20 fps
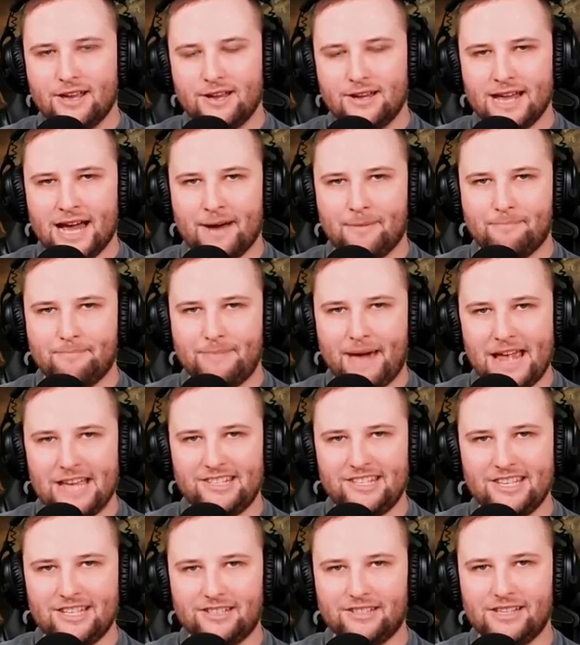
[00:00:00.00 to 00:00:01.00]
Now,
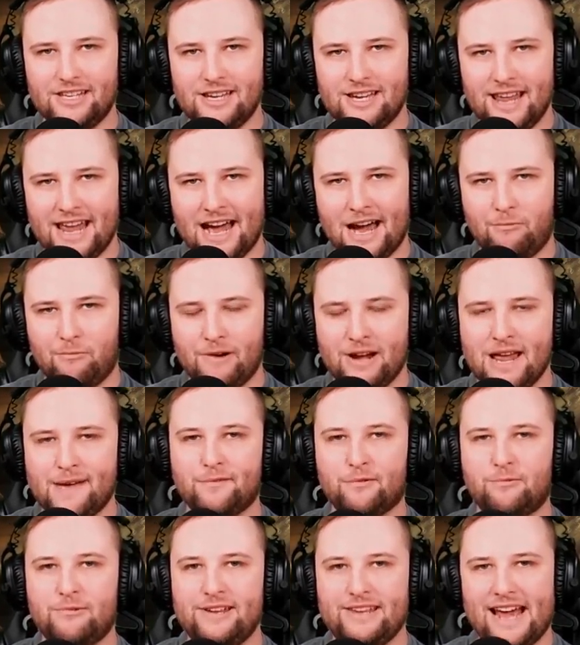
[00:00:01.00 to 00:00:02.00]
basically now,
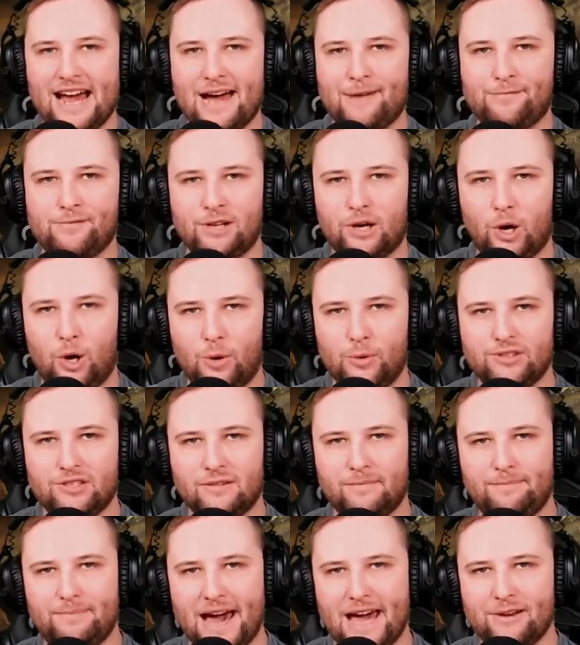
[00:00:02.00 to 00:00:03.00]
whenever we have an
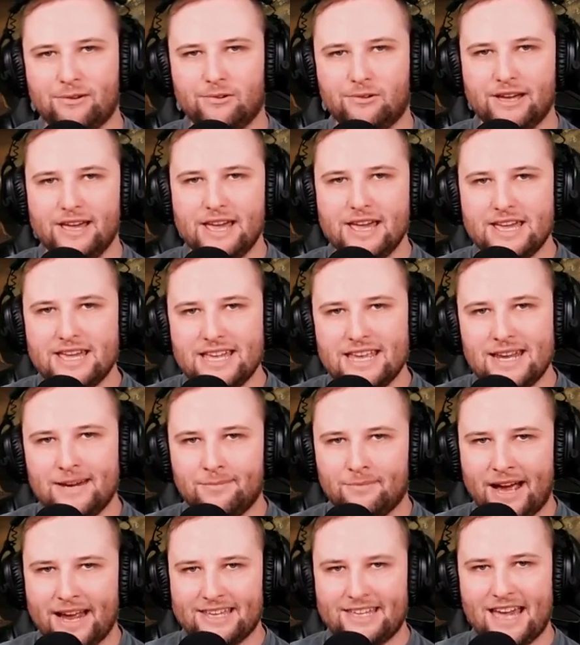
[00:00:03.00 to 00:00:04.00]
altar battle
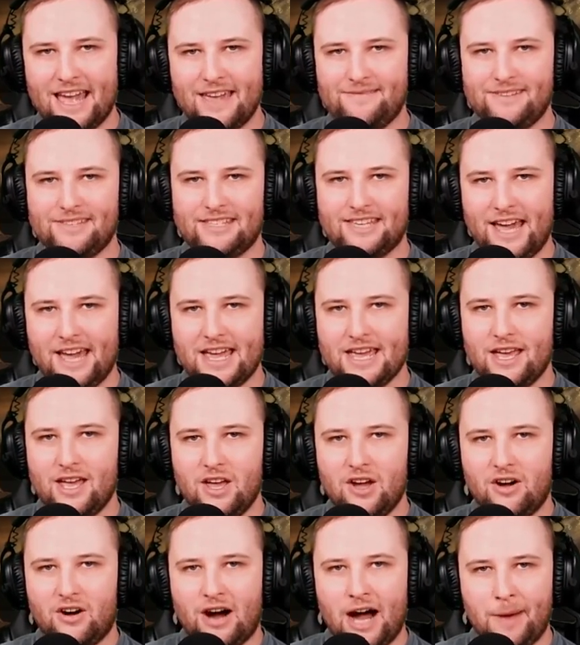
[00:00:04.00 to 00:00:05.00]
in my KVK,
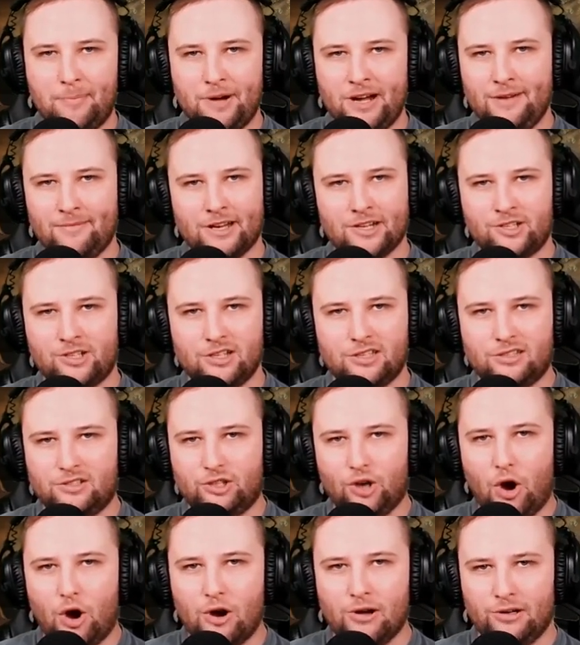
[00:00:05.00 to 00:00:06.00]
I pretty much
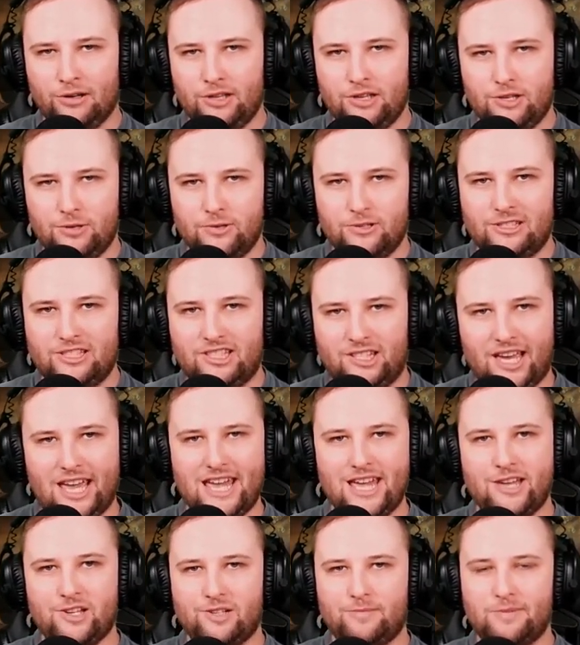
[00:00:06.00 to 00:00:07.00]
just only use
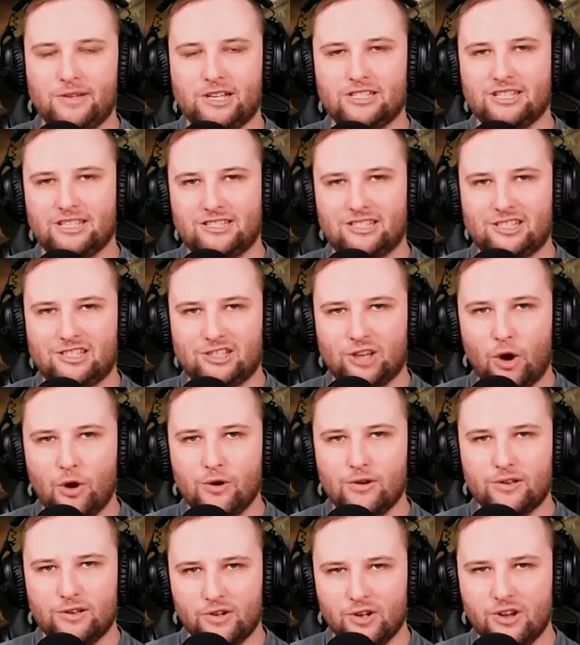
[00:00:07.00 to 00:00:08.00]
siege because it's
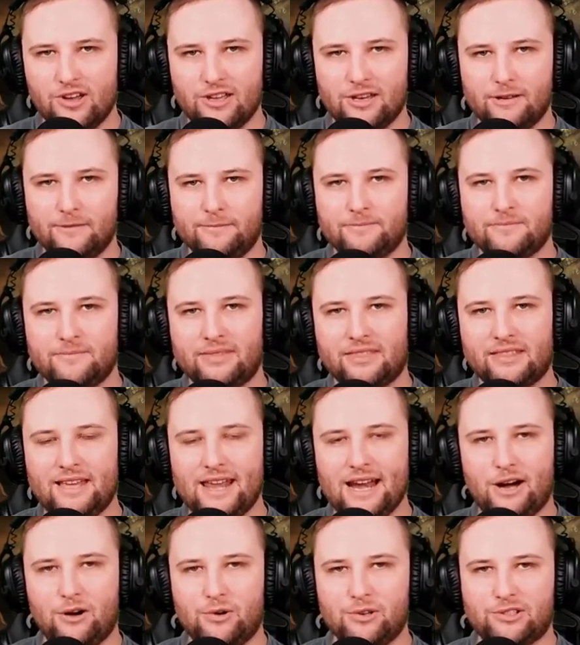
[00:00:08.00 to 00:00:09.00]
so good.
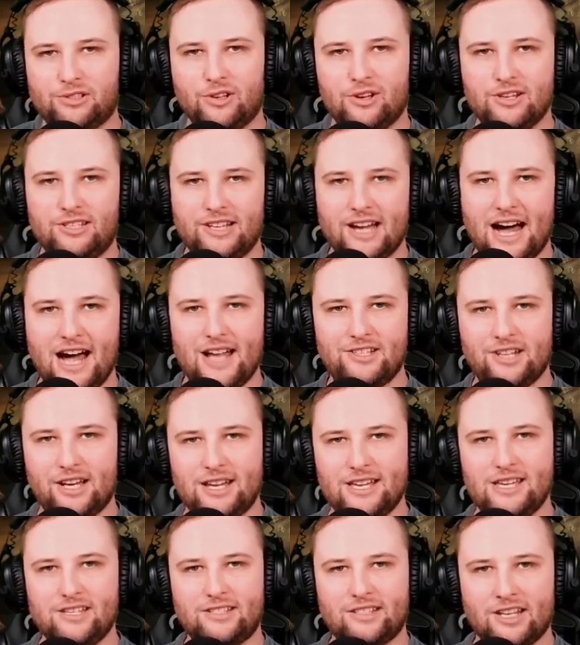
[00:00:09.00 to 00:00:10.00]
And also
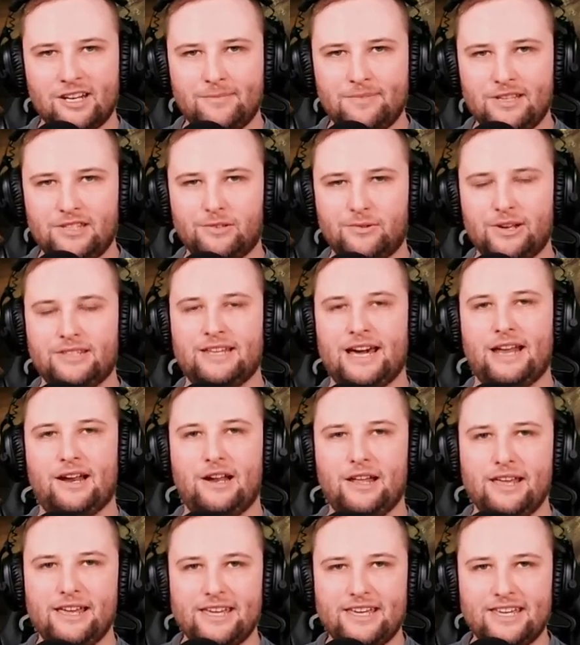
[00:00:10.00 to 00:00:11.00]
Gaja is going to be doing that
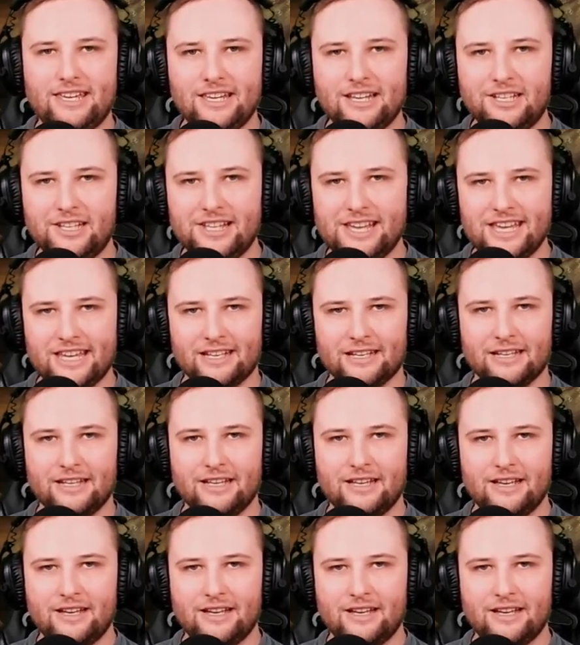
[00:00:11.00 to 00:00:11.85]
healing.